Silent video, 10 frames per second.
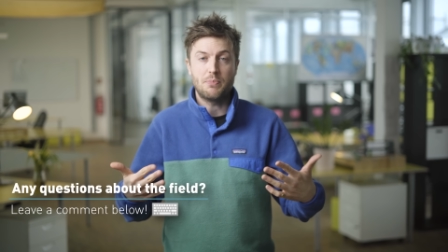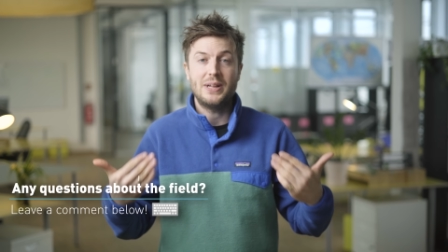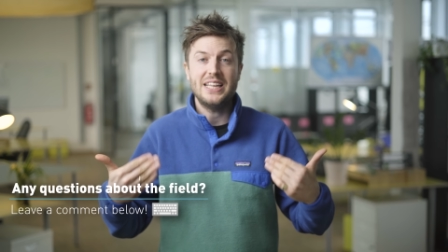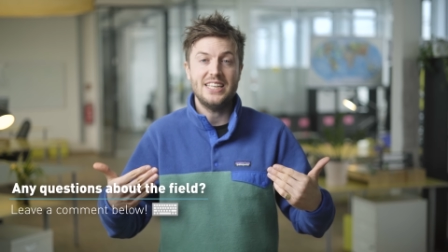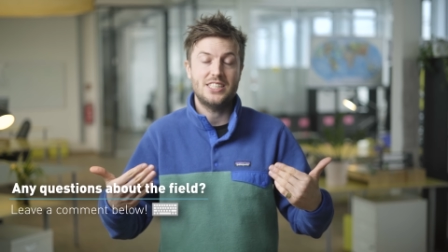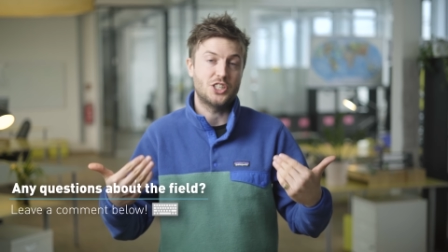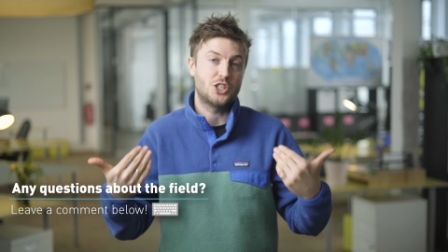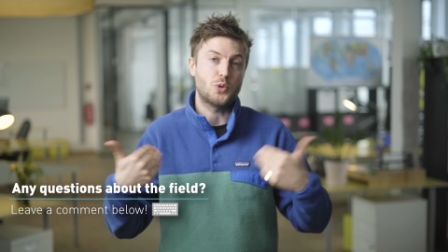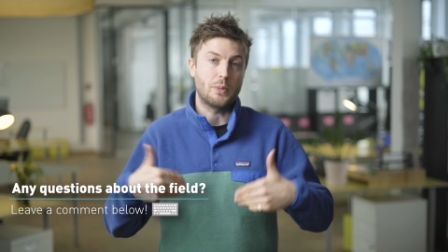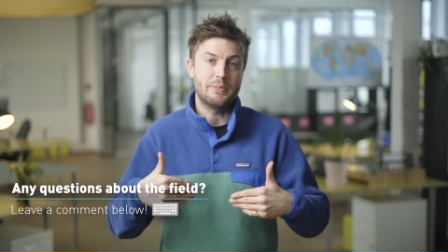please
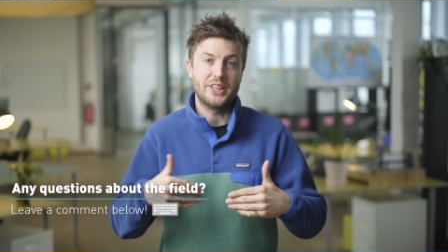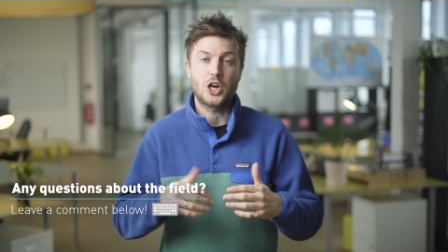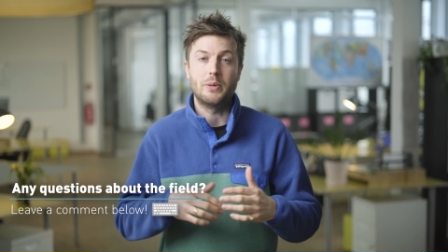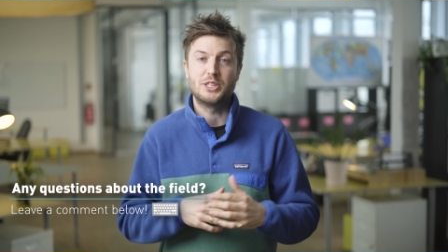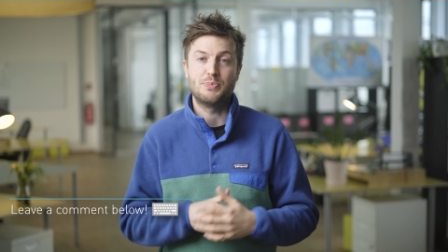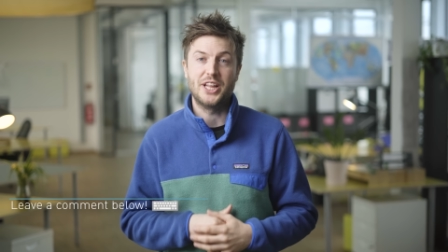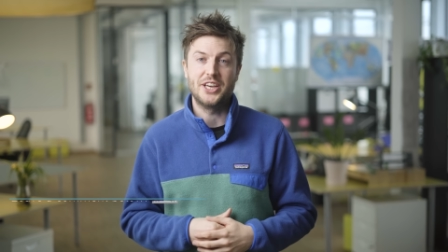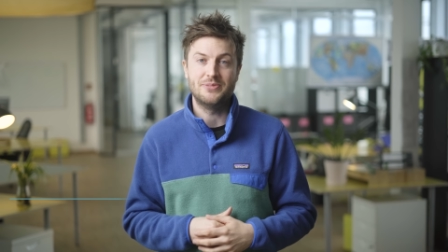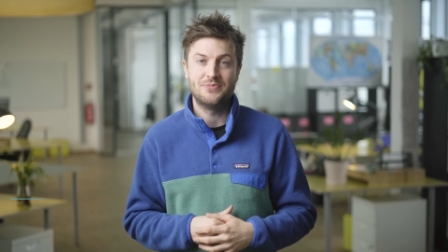just drop them in the comments below.